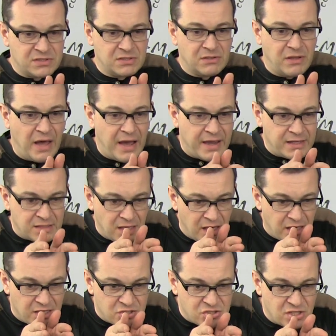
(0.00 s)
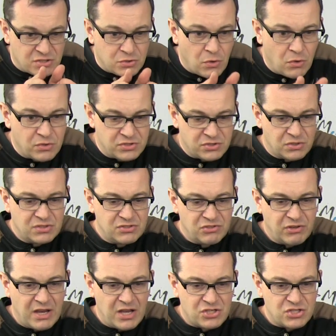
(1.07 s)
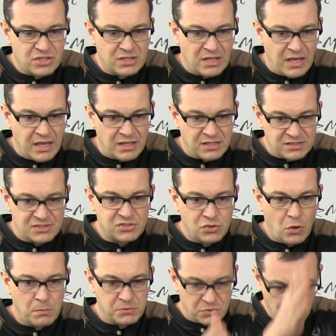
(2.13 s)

the light, it just goes a certain direction and it stops,